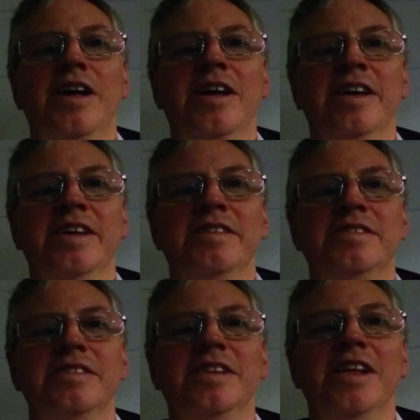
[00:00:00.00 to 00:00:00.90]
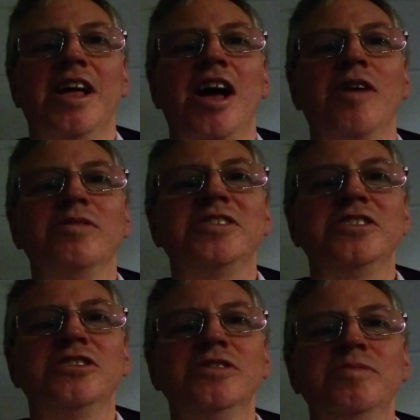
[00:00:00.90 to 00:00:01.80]
Hi. I was
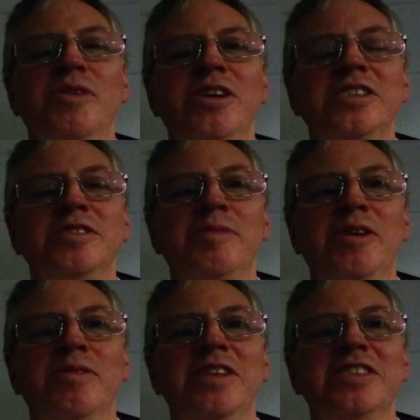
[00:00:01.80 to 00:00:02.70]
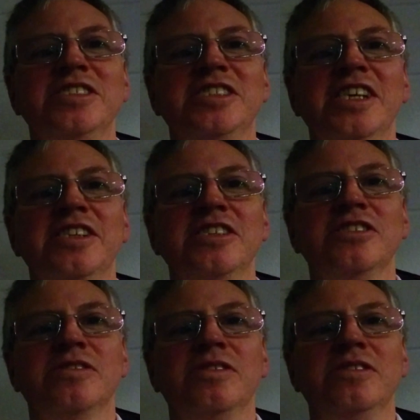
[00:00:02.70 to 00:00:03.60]
in two minds about whether to take this
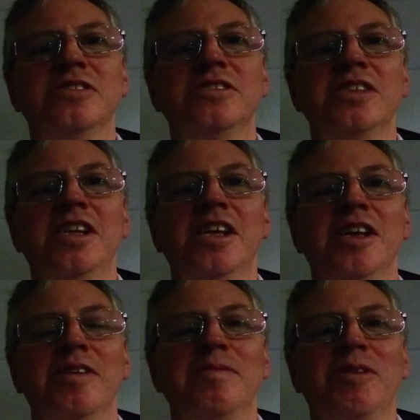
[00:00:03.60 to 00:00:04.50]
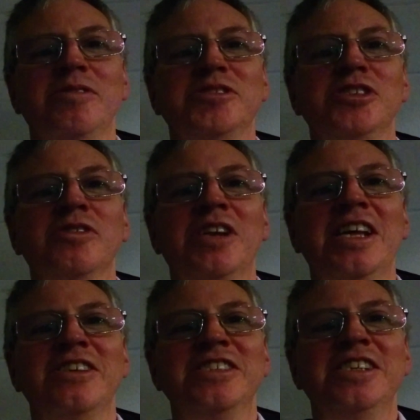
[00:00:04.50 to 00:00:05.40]
course, but I'm so
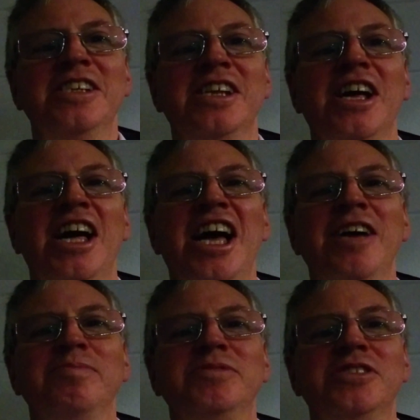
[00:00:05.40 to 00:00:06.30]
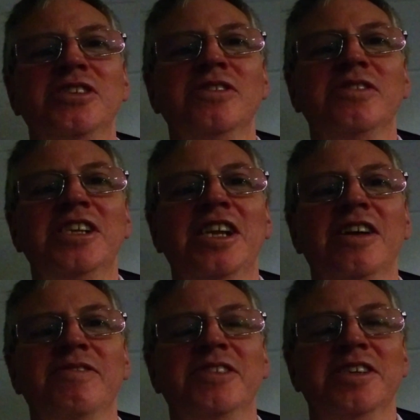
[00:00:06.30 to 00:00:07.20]
glad I did. I absolutely
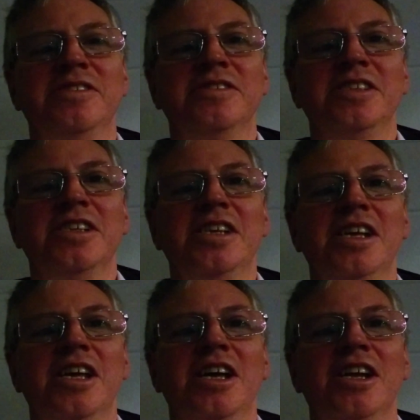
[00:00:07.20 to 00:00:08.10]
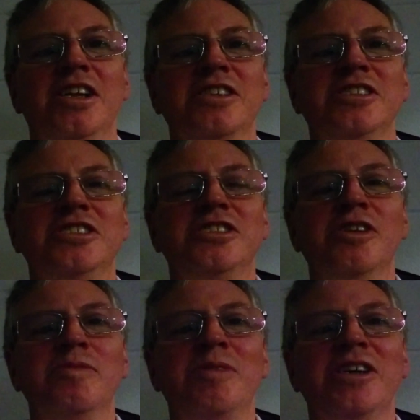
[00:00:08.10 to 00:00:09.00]
loved it. Learned so
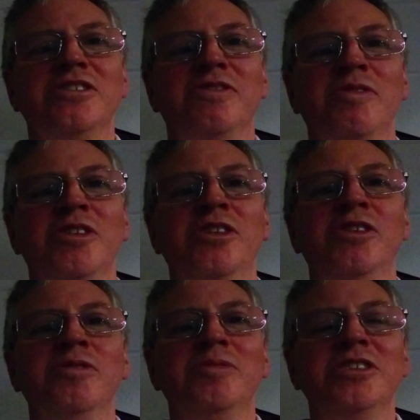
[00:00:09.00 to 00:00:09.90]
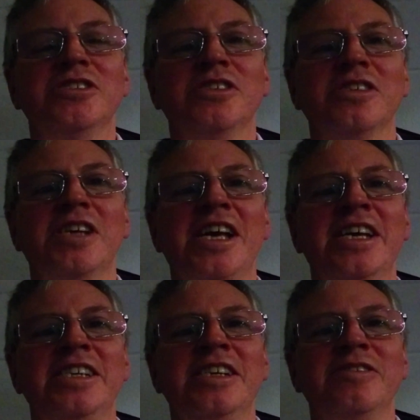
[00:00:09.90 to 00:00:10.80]
much from the numerous
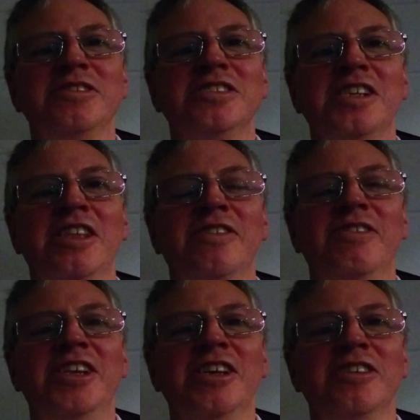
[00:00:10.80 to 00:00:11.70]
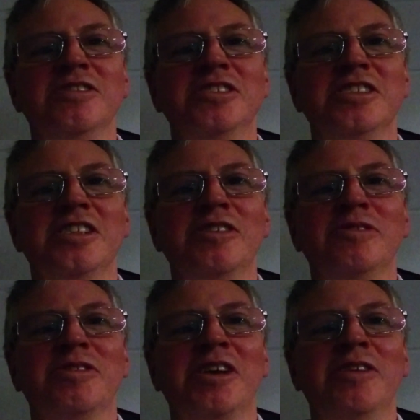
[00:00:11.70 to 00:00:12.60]
handouts and the videos that
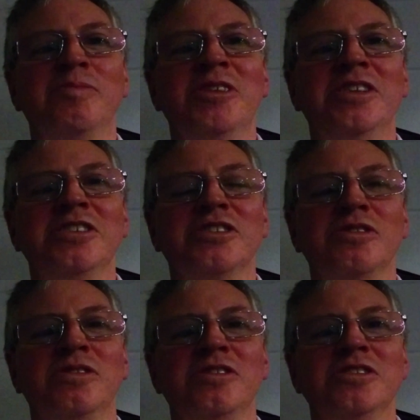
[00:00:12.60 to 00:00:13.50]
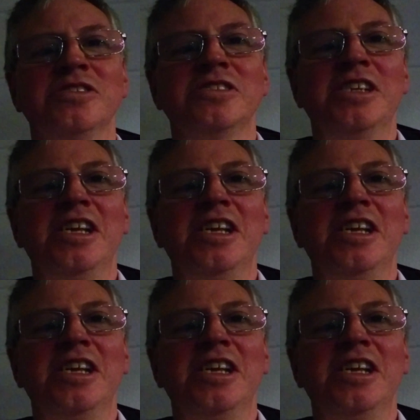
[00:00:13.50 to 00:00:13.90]
came with this course